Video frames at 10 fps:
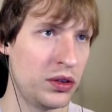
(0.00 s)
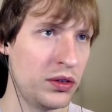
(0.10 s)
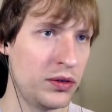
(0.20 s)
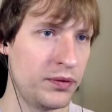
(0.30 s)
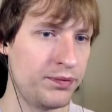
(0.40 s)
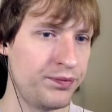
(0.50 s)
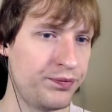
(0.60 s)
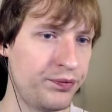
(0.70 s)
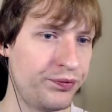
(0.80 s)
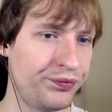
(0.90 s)

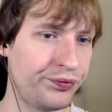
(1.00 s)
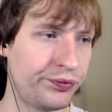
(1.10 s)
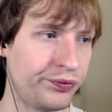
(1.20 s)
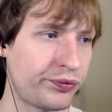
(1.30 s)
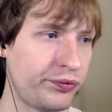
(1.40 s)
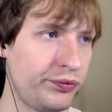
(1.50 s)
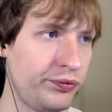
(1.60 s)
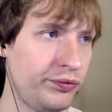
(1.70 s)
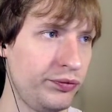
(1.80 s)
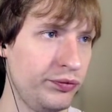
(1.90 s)

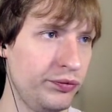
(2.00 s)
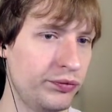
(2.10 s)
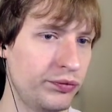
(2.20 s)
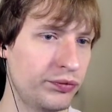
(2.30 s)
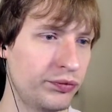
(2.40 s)
Nobody speaks.